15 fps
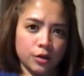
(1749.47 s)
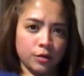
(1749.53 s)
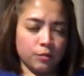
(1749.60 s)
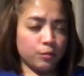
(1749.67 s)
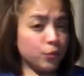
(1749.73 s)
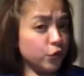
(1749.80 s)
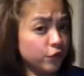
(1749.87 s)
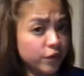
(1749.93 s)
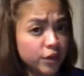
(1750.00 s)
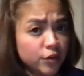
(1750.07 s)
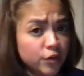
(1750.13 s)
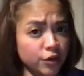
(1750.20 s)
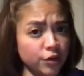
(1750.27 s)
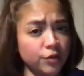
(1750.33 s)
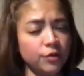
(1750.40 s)
Moving
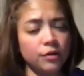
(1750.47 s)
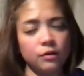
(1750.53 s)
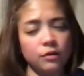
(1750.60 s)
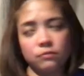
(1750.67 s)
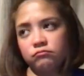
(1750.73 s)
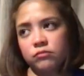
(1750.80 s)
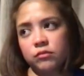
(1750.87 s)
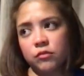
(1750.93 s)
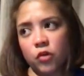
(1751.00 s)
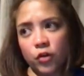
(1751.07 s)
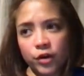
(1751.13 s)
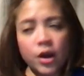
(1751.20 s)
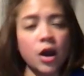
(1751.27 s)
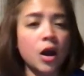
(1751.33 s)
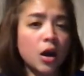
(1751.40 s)

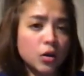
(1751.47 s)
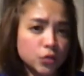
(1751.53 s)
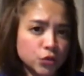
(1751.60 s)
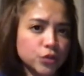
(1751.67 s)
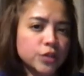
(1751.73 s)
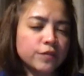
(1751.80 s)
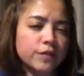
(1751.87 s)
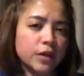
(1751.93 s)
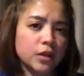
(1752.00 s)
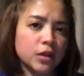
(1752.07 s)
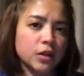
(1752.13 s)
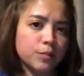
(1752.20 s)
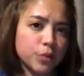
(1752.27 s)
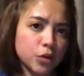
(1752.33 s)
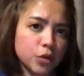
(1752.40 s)
on how to
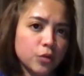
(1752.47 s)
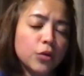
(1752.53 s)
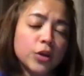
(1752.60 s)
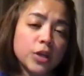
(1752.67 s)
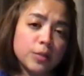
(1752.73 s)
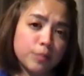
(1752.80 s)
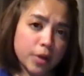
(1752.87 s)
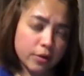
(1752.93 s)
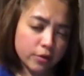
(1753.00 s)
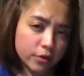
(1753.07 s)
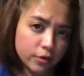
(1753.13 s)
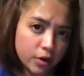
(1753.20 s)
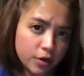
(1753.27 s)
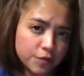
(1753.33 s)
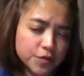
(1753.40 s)
develop your body
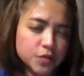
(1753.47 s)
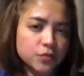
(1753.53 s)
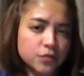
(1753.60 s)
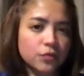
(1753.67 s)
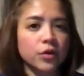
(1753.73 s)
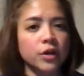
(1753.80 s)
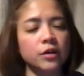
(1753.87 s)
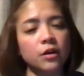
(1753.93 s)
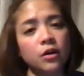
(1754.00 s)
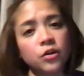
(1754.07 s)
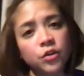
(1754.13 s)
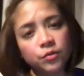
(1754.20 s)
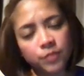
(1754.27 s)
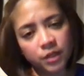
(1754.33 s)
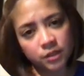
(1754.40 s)
paragraphs for an
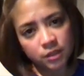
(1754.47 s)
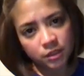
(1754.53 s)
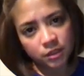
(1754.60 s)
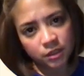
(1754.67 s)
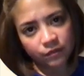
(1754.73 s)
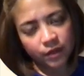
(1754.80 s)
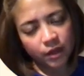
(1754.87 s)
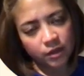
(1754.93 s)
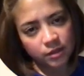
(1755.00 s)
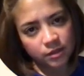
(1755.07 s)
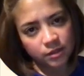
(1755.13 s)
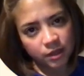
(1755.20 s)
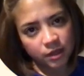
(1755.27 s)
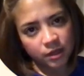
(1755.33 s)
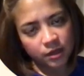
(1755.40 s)
argumentative
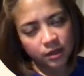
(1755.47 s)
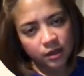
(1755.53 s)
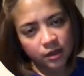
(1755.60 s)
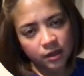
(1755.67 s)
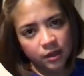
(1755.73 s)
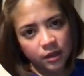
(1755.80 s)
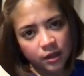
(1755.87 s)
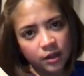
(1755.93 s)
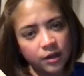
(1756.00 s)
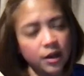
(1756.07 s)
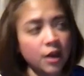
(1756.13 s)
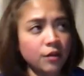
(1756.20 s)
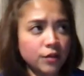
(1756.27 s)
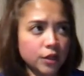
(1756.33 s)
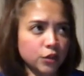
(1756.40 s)
essay.
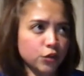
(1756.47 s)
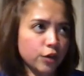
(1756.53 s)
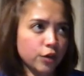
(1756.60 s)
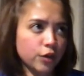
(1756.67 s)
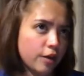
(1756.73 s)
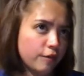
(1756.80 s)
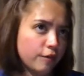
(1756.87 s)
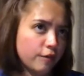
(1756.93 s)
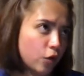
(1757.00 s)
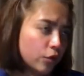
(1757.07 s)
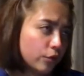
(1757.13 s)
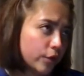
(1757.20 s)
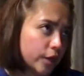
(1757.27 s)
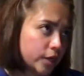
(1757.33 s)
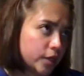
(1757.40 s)
Now that you have
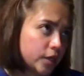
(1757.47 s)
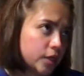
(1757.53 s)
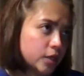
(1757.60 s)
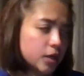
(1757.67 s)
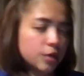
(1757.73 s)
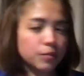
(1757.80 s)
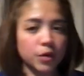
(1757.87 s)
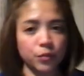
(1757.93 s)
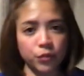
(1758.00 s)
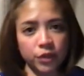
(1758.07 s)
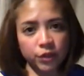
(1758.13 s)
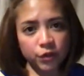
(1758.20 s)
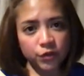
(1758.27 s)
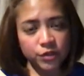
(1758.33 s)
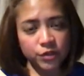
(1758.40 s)
already come up
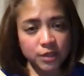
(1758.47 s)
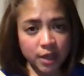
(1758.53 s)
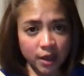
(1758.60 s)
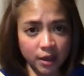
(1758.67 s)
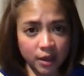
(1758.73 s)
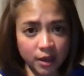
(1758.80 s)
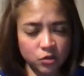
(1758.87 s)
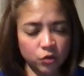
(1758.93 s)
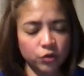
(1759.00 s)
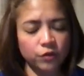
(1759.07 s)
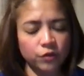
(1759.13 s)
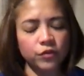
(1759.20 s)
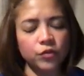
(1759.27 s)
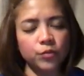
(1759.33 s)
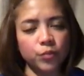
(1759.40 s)
with your stance or your
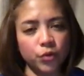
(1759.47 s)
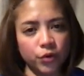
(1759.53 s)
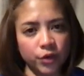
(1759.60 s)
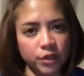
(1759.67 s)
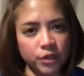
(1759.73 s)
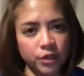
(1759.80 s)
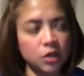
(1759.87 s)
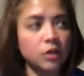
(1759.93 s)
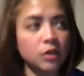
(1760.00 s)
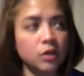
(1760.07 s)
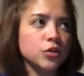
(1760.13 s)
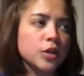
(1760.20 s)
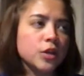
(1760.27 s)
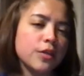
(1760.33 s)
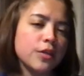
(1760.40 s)
viewpoint
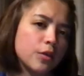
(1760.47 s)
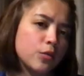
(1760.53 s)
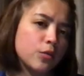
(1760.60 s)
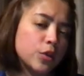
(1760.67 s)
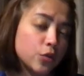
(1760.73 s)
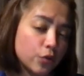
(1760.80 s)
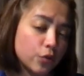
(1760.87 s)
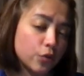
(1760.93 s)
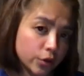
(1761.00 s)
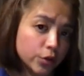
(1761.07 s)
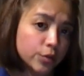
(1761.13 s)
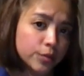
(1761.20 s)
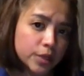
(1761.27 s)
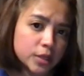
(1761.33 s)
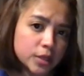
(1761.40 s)
together with your
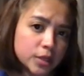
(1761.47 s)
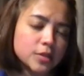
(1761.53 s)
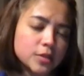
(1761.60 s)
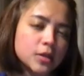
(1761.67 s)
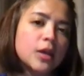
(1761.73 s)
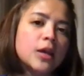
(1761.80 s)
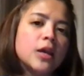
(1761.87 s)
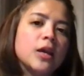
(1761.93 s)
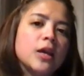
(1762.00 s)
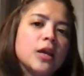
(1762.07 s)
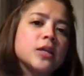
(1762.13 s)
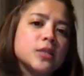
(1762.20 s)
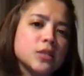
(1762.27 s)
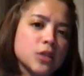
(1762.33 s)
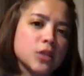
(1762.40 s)
arguments, it
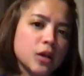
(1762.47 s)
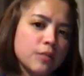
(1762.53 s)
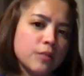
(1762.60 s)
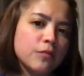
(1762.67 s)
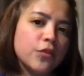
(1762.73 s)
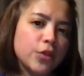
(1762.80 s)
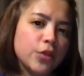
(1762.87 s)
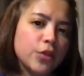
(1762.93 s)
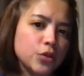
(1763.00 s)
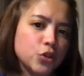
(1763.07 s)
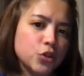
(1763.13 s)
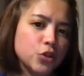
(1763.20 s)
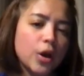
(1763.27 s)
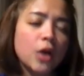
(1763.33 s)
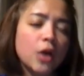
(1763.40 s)
is time for you
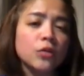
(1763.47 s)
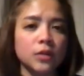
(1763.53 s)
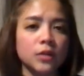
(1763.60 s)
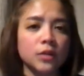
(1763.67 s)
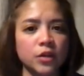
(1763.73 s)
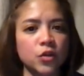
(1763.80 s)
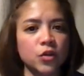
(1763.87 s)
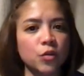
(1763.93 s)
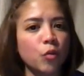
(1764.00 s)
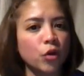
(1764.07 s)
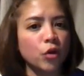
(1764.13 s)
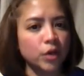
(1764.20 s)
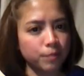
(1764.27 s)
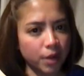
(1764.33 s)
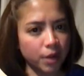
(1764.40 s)
to outline your
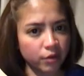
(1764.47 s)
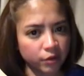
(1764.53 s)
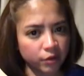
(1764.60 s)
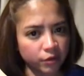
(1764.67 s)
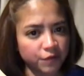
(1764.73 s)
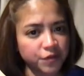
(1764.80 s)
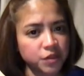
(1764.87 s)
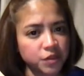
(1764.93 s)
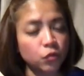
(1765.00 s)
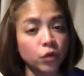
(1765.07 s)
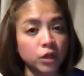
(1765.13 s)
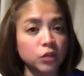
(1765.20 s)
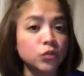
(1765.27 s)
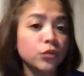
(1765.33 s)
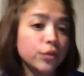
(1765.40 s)
body paragraphs
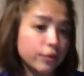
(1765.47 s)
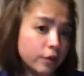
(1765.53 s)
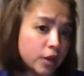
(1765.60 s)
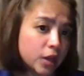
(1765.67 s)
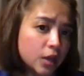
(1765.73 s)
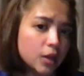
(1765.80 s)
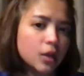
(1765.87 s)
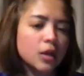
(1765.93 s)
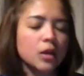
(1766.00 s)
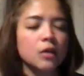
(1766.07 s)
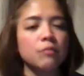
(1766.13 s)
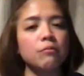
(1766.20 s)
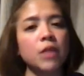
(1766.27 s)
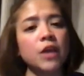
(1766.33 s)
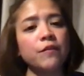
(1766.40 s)
1 to 3
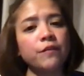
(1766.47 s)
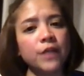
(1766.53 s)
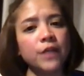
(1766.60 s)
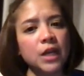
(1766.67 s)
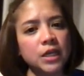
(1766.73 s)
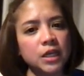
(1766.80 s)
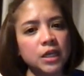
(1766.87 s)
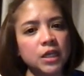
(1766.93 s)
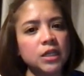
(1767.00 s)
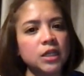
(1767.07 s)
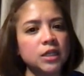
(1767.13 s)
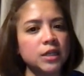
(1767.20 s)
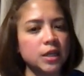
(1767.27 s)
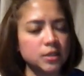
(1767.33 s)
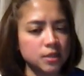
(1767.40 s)
by filling in the
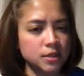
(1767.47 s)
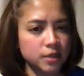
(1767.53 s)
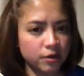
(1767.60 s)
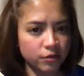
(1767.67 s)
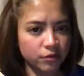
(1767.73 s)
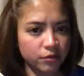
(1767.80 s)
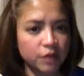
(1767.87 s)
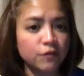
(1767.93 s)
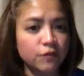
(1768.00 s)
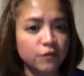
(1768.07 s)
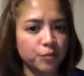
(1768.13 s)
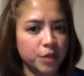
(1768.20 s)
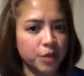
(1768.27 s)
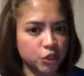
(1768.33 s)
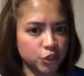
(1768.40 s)
necessary
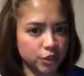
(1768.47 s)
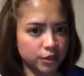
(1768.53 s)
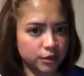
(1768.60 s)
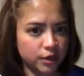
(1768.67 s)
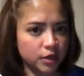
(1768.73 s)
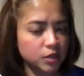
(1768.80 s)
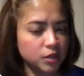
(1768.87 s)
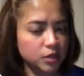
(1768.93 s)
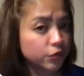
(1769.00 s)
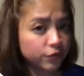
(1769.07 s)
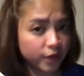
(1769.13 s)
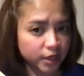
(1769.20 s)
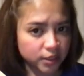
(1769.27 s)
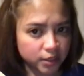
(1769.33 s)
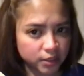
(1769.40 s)
information as
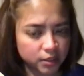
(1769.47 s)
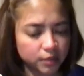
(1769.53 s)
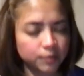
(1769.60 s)
provided.